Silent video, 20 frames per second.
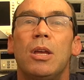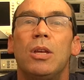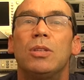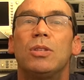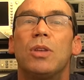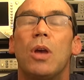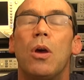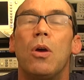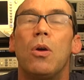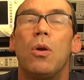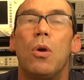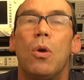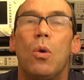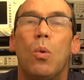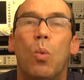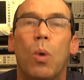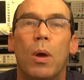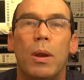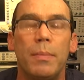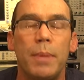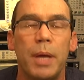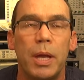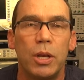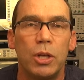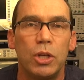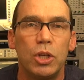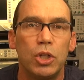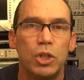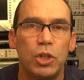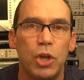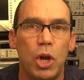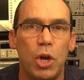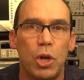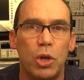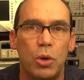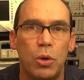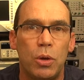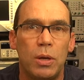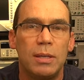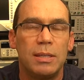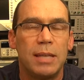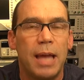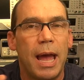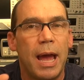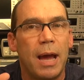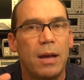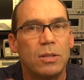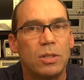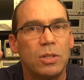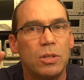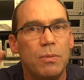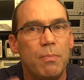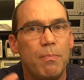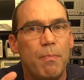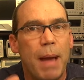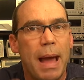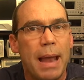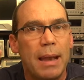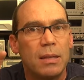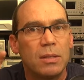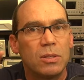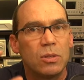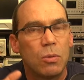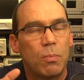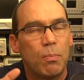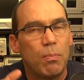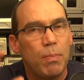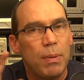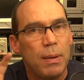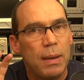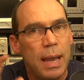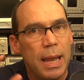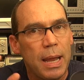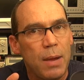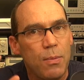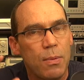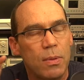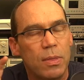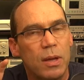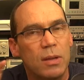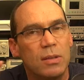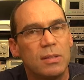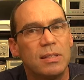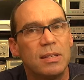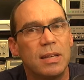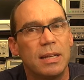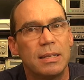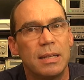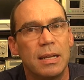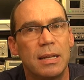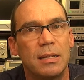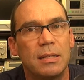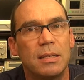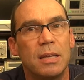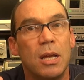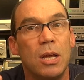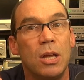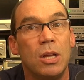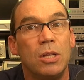So what I'm going to show you is how to balance or play with those settings